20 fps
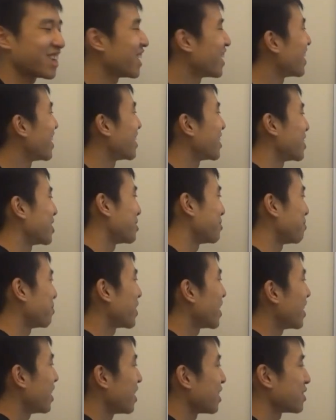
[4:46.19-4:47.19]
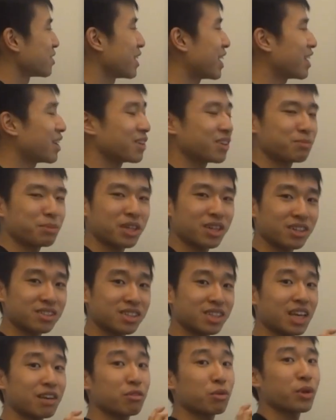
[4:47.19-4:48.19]
Um, so now, because
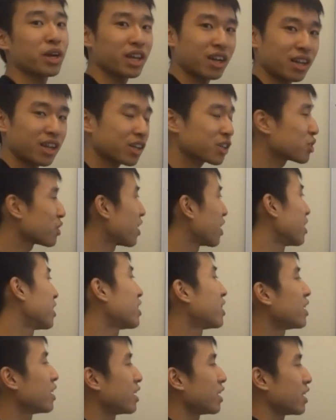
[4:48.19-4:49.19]
he gave away an electron,